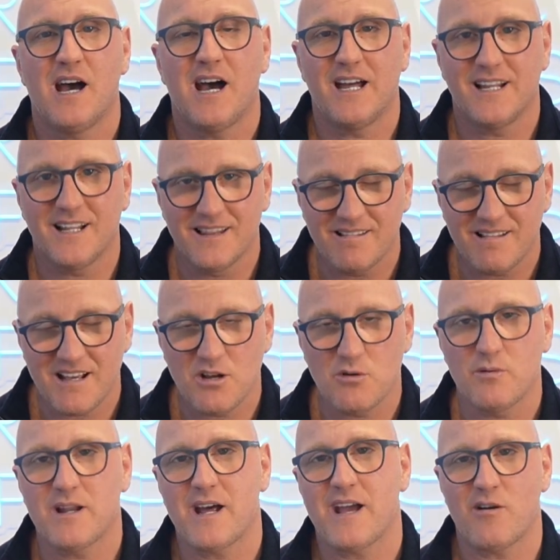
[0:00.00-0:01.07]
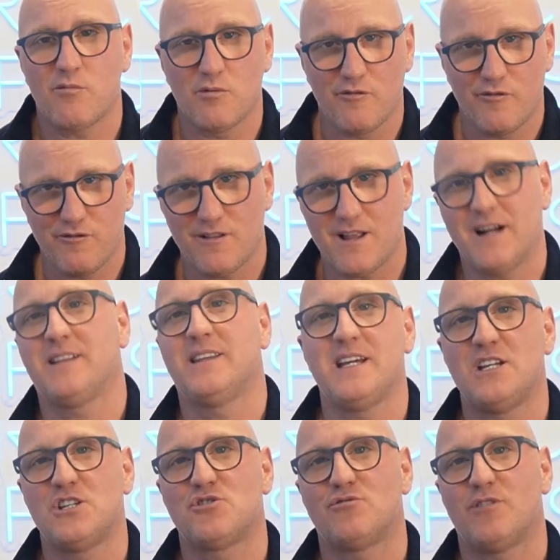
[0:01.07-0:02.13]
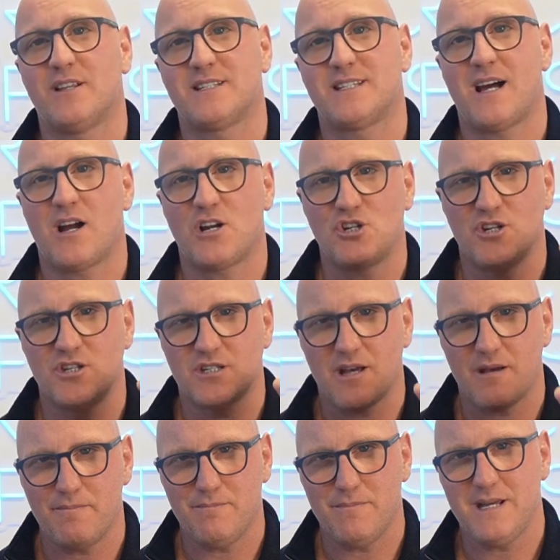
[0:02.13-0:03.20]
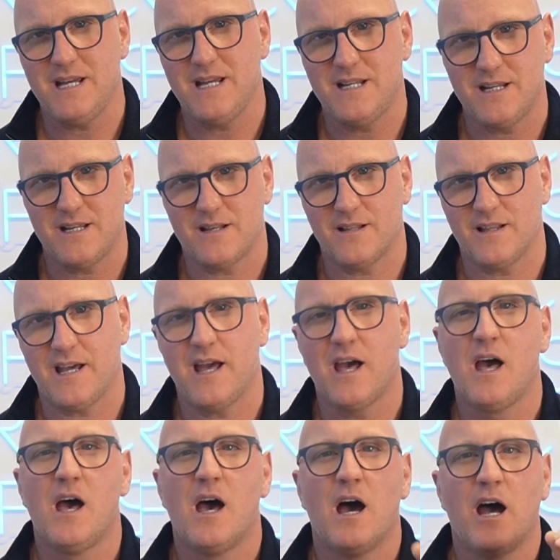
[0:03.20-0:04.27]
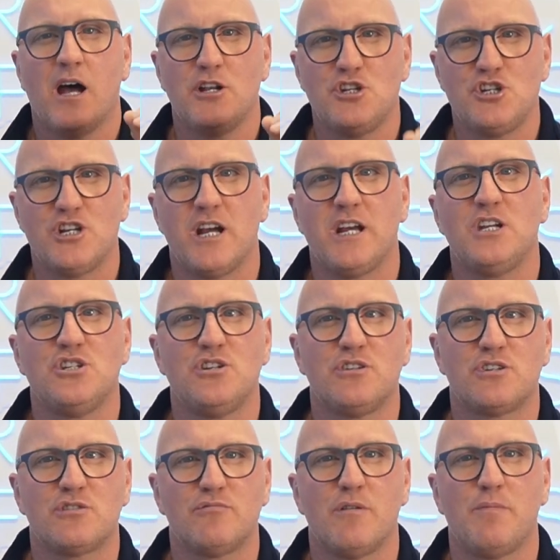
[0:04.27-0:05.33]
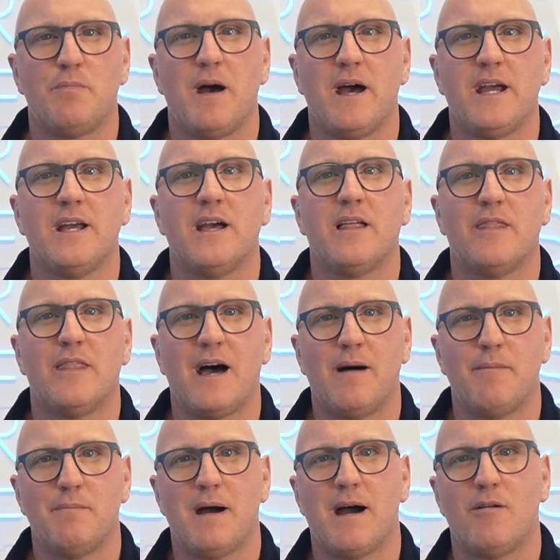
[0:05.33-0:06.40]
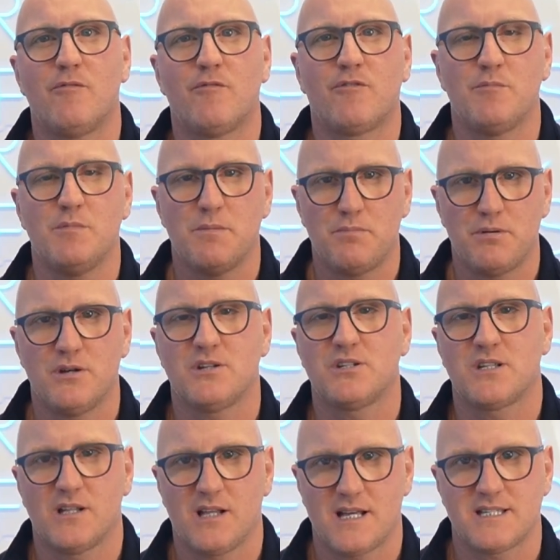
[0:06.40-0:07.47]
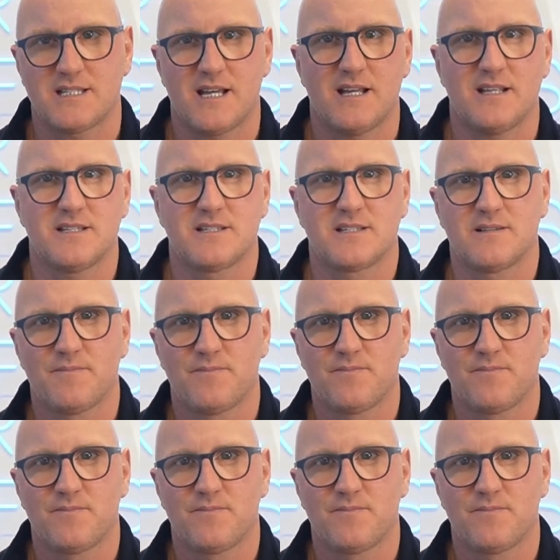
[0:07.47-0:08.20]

And a liquidator will flag these transactions immediately and chase you to repay that amount from your personal assets.